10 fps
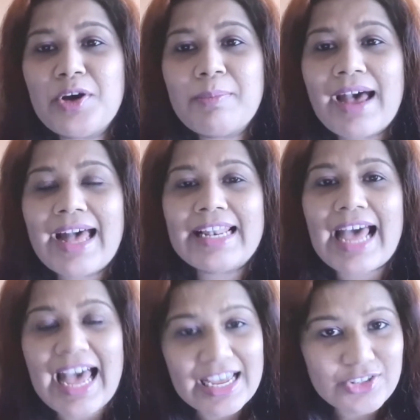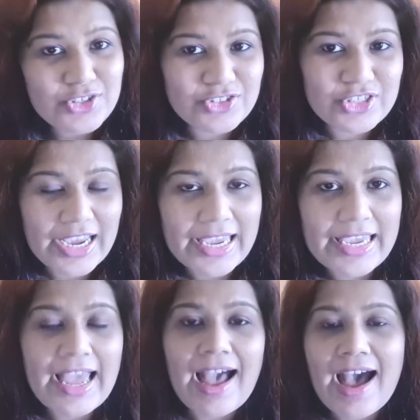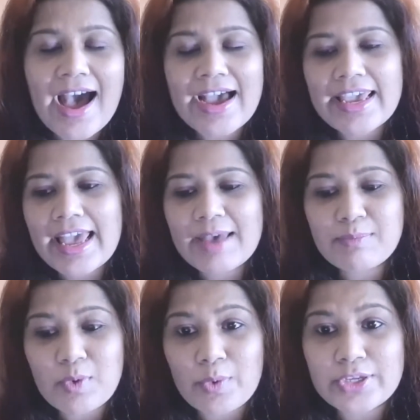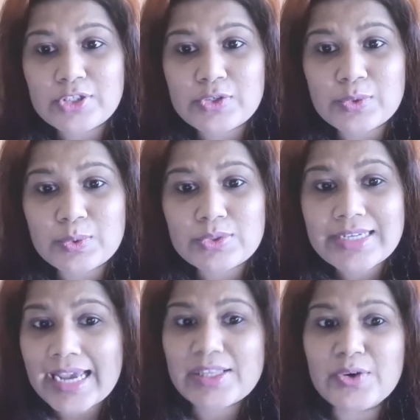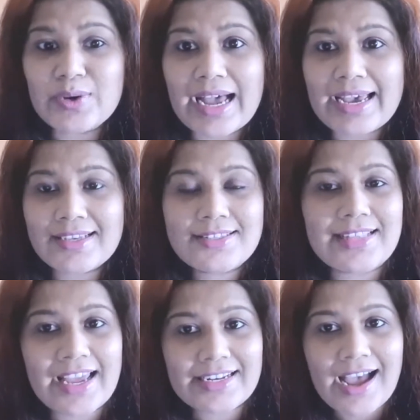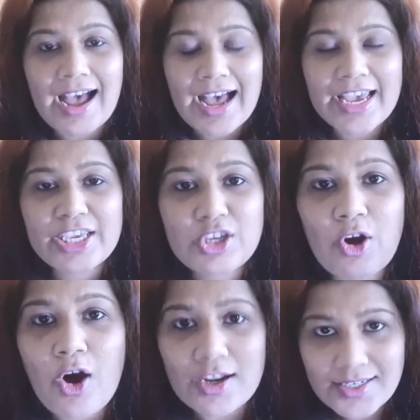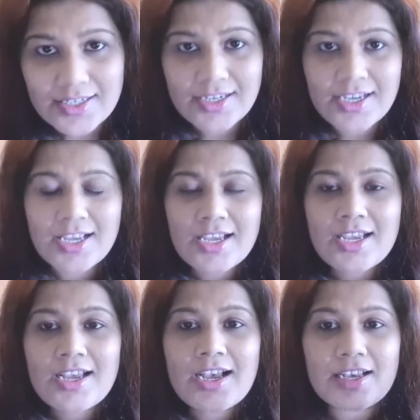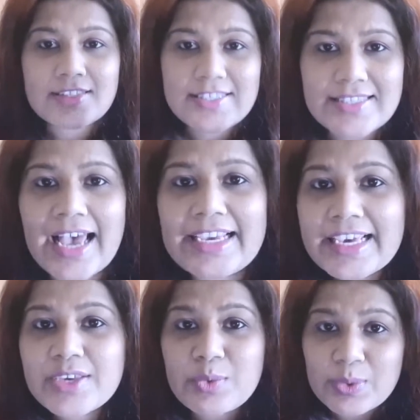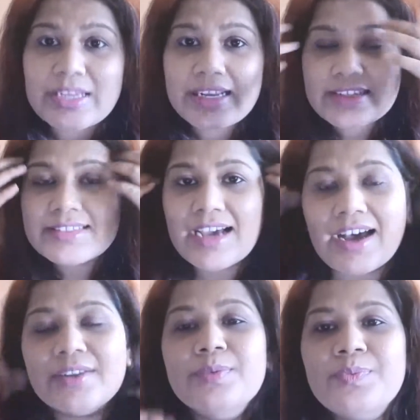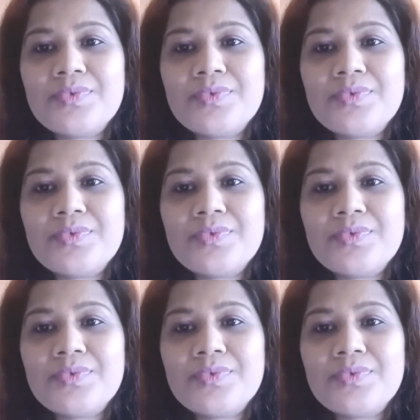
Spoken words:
Pal, and today I am going to tell you guys that I got a psychic reading done.